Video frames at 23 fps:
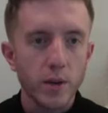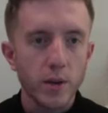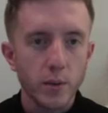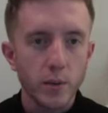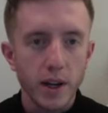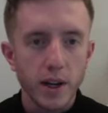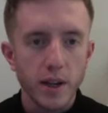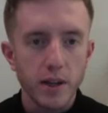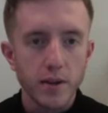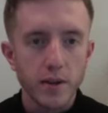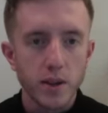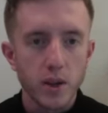
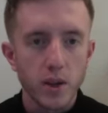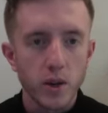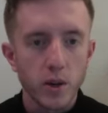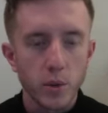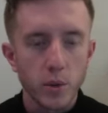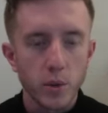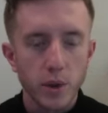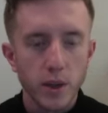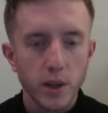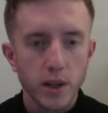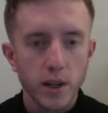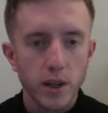right? So
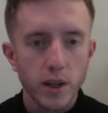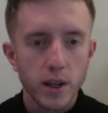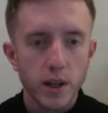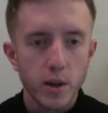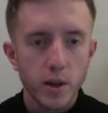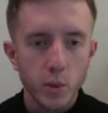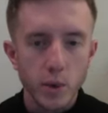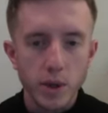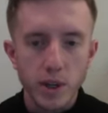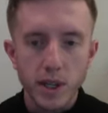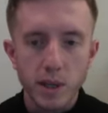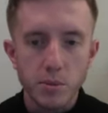we
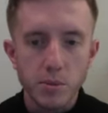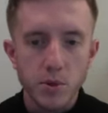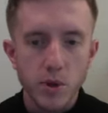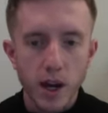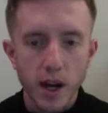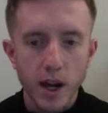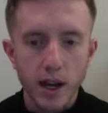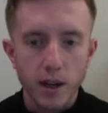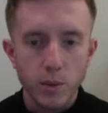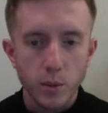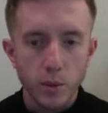keep track.